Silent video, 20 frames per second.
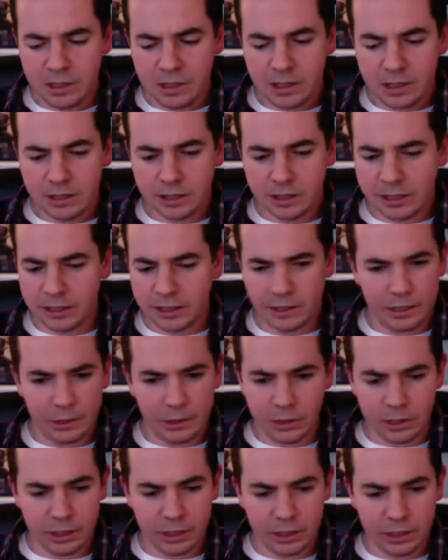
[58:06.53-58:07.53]
I
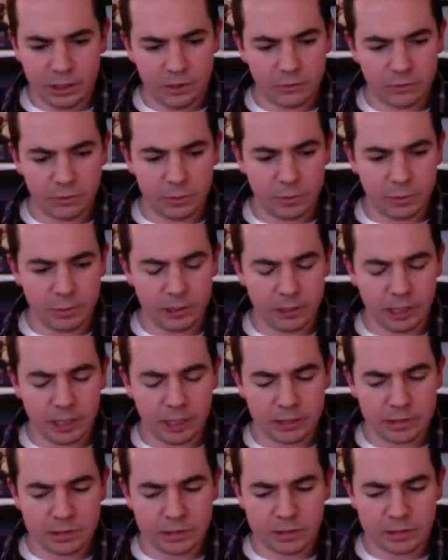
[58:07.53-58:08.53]
hear from them a
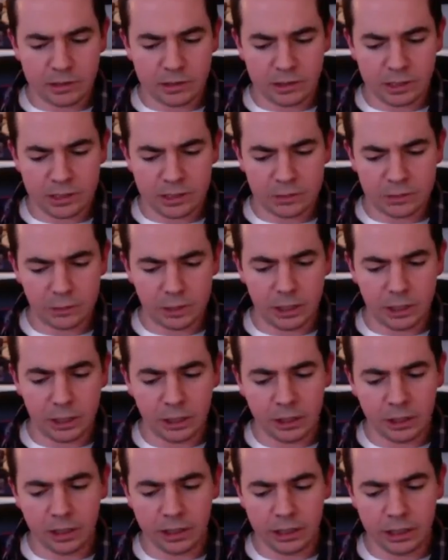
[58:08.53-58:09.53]
lot as
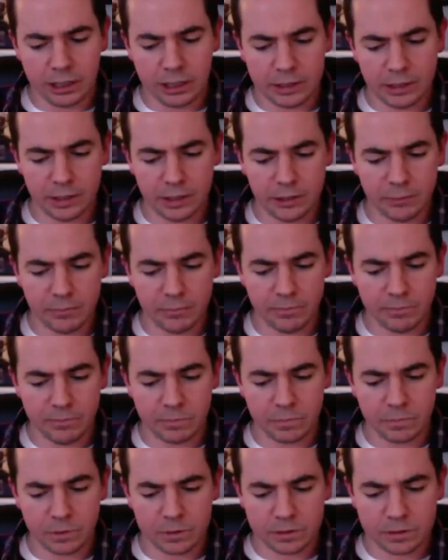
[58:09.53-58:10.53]
well. And
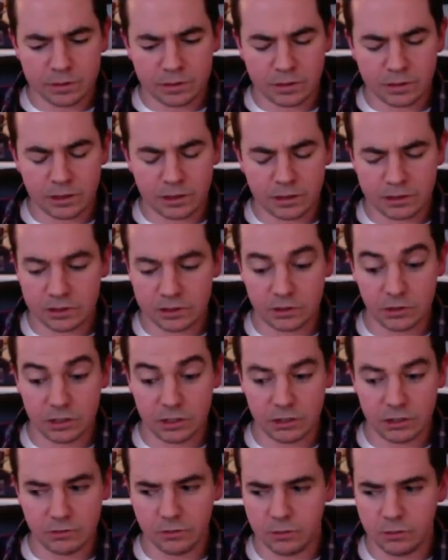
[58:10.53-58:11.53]
just a
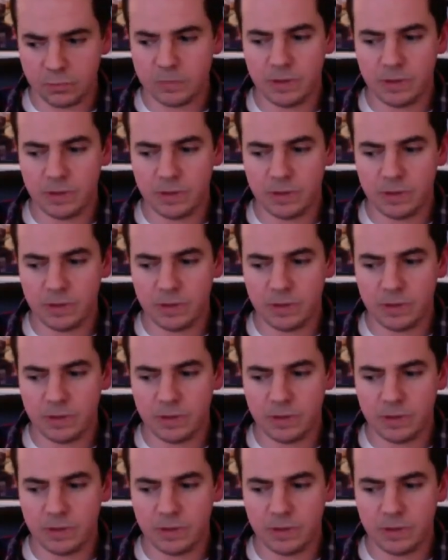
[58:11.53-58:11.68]
great group.